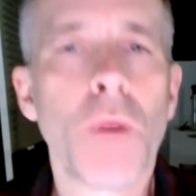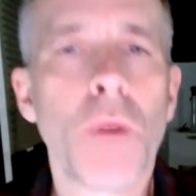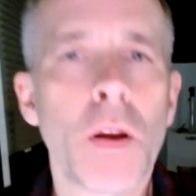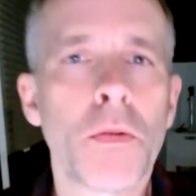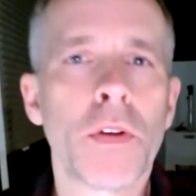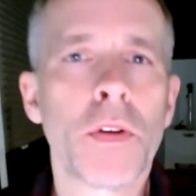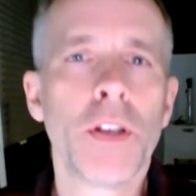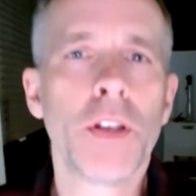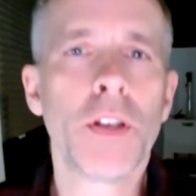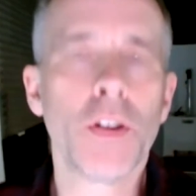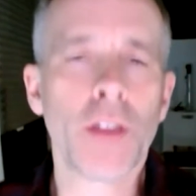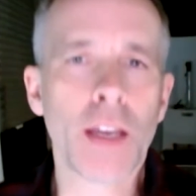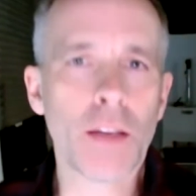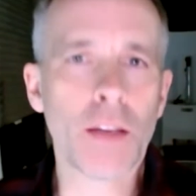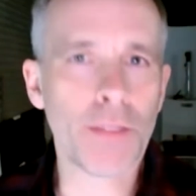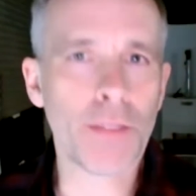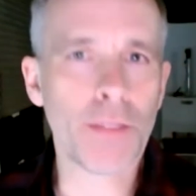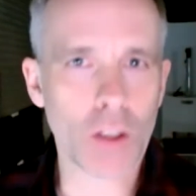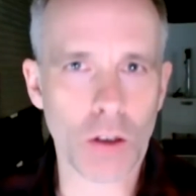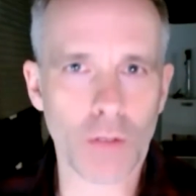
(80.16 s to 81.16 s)
doing in
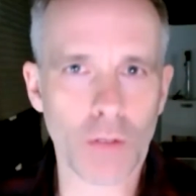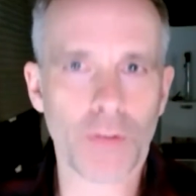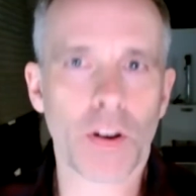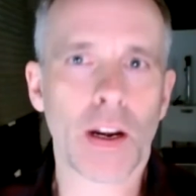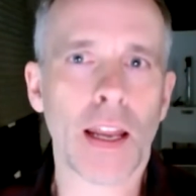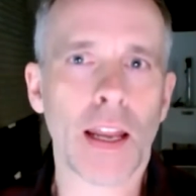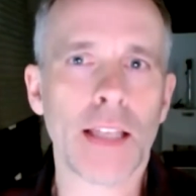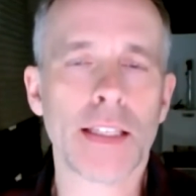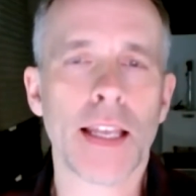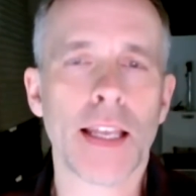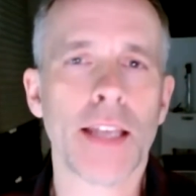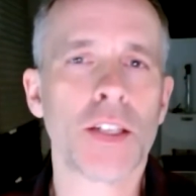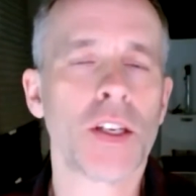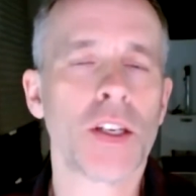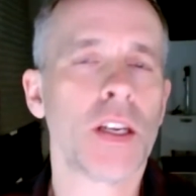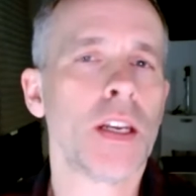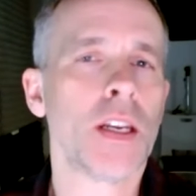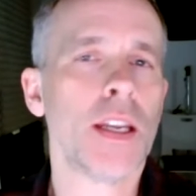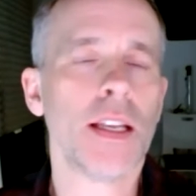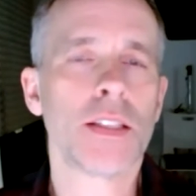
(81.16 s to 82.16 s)
vitro
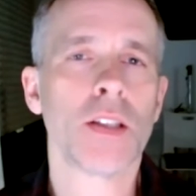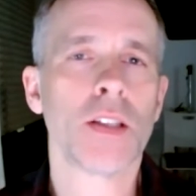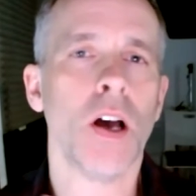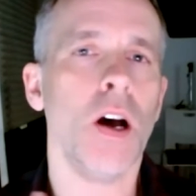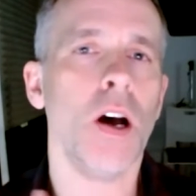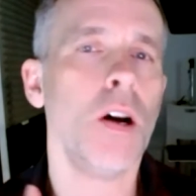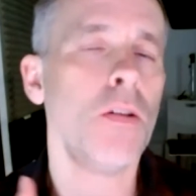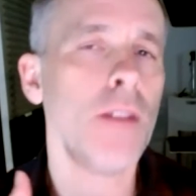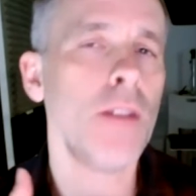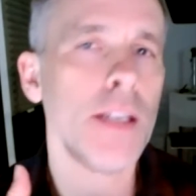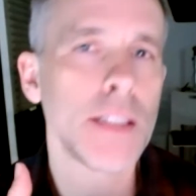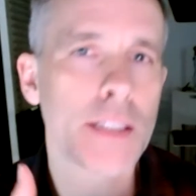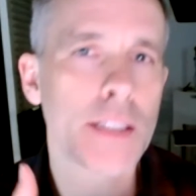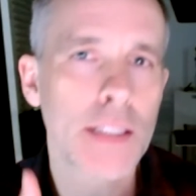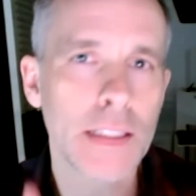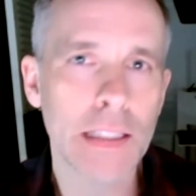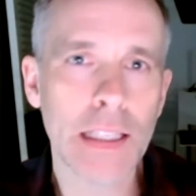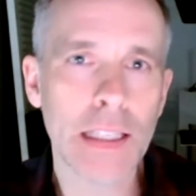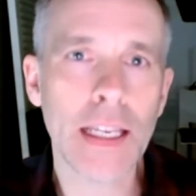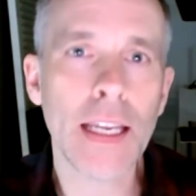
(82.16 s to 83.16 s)
fertilization, it's always to
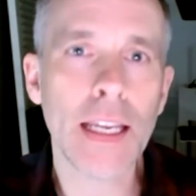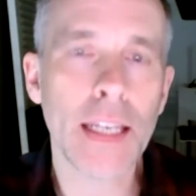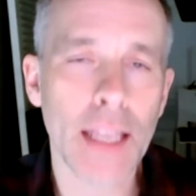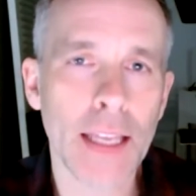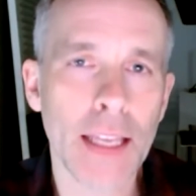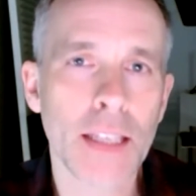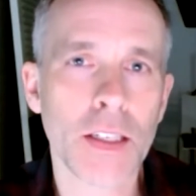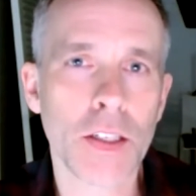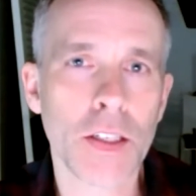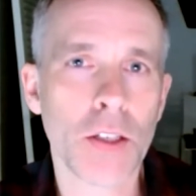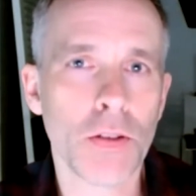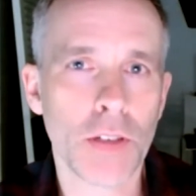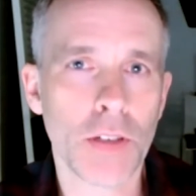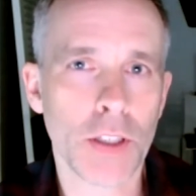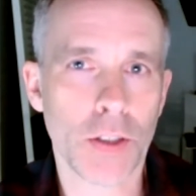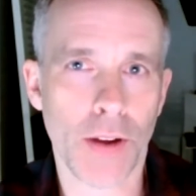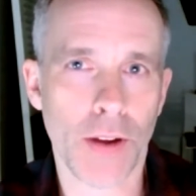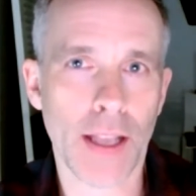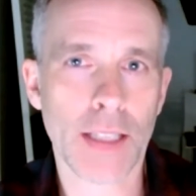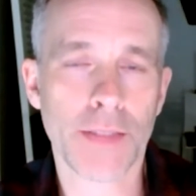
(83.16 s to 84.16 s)
lead into a
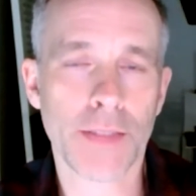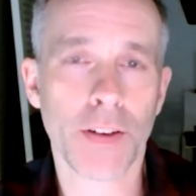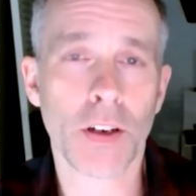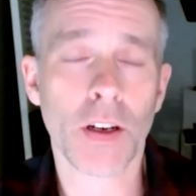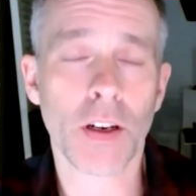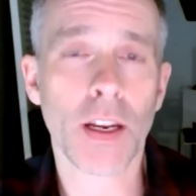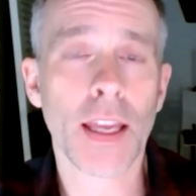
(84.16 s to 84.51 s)
transfer.